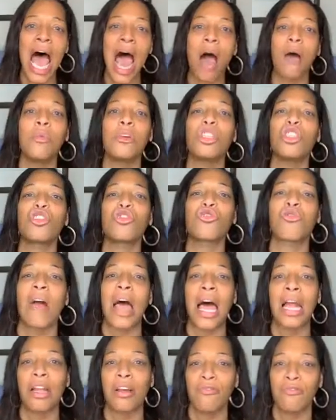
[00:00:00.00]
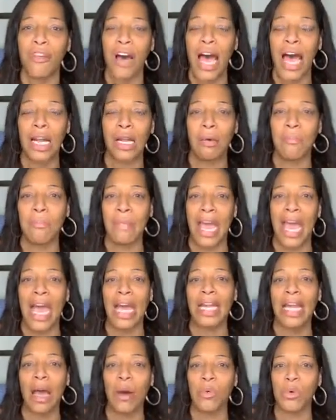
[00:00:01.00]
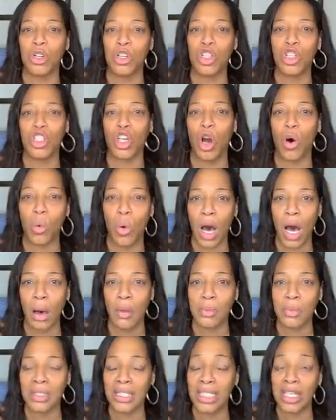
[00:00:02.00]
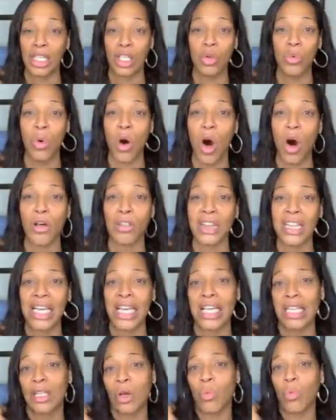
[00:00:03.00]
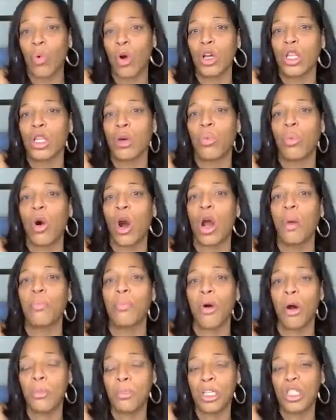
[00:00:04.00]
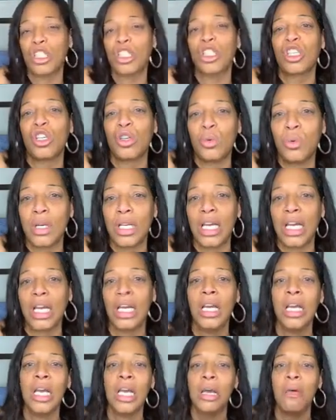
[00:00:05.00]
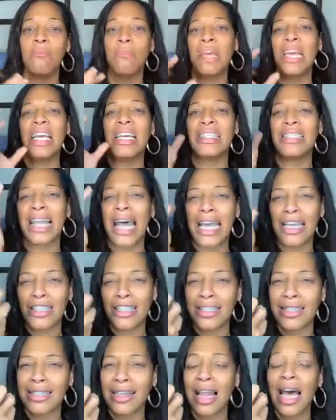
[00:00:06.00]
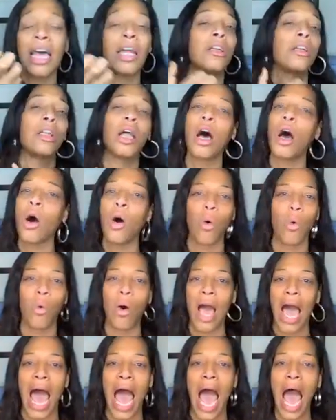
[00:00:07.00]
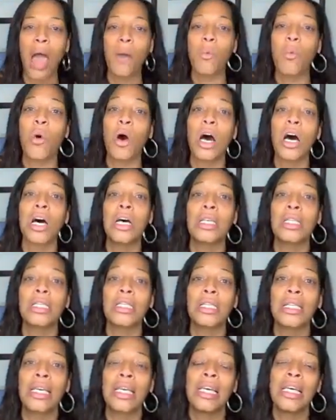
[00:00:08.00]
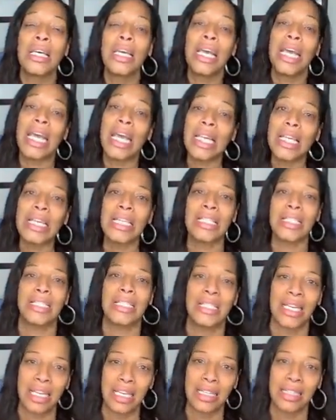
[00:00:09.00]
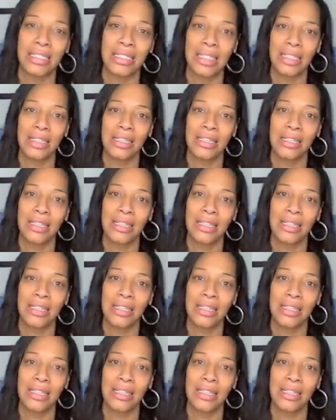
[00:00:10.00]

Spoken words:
I was trying to find a man that would show up. See, you all think the word promiscuity means like slut. No, I was innocent.